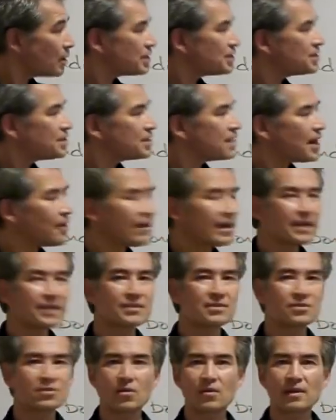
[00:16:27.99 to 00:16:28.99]
it's
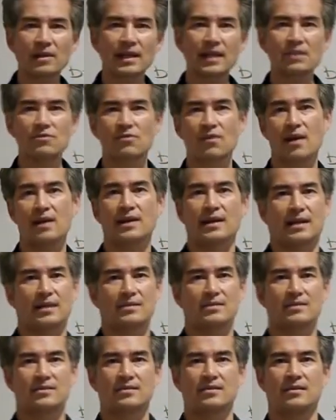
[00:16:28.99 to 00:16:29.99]
sterics or
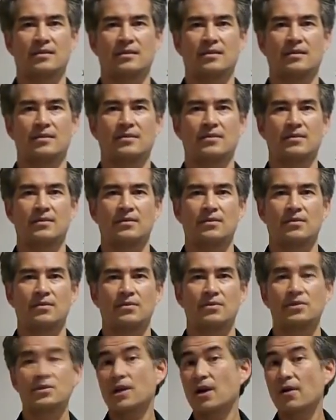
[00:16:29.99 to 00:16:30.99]
electronics.
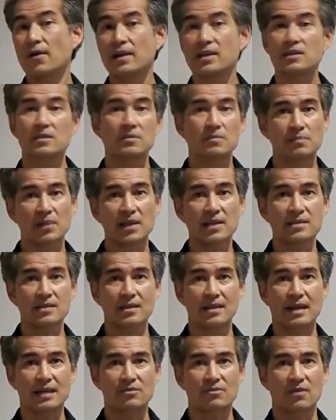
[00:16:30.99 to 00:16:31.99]
Sterics plus
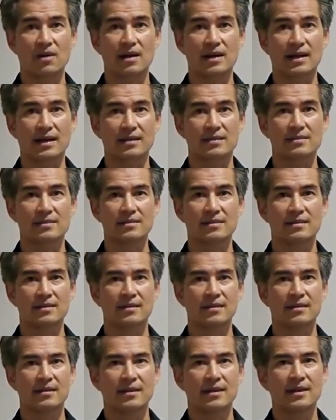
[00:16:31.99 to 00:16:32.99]
electronics.
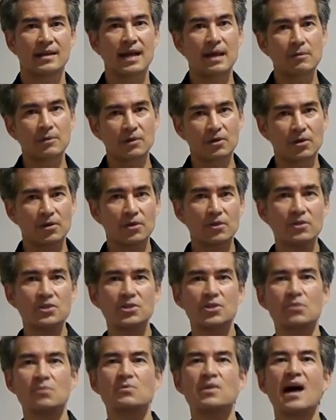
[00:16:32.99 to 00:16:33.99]
And I will
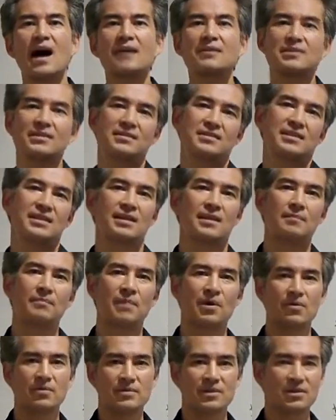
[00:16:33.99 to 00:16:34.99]
urge you not to
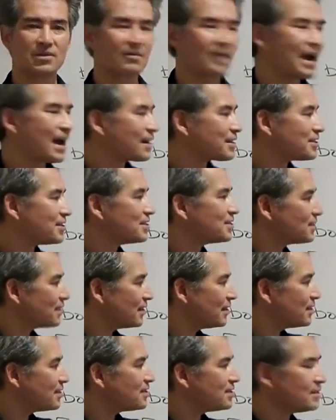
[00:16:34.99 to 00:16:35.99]
decompose interactions
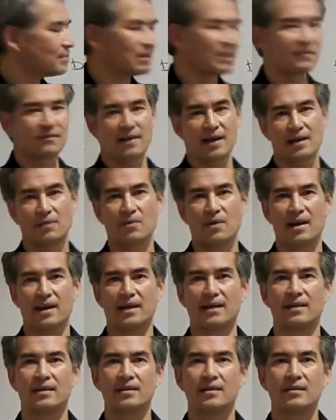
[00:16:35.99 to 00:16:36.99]
in this simplified
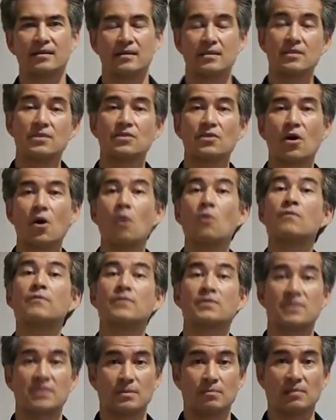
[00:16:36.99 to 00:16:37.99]
way. This is
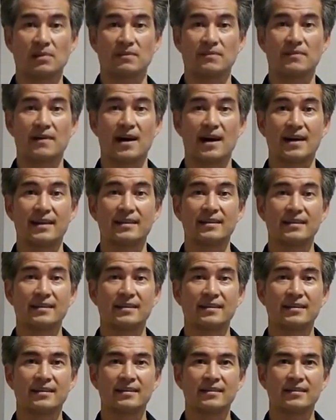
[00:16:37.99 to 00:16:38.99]
oversimplified.
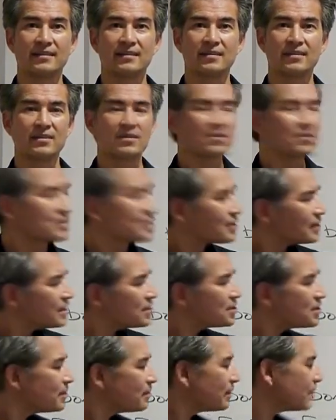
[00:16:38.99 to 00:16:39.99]
And so
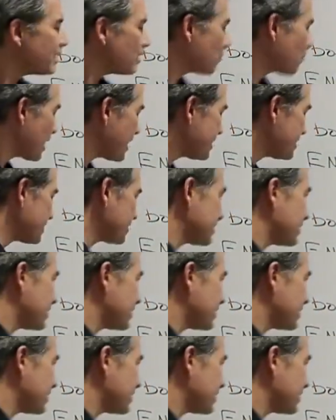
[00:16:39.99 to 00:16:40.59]
let's simply erase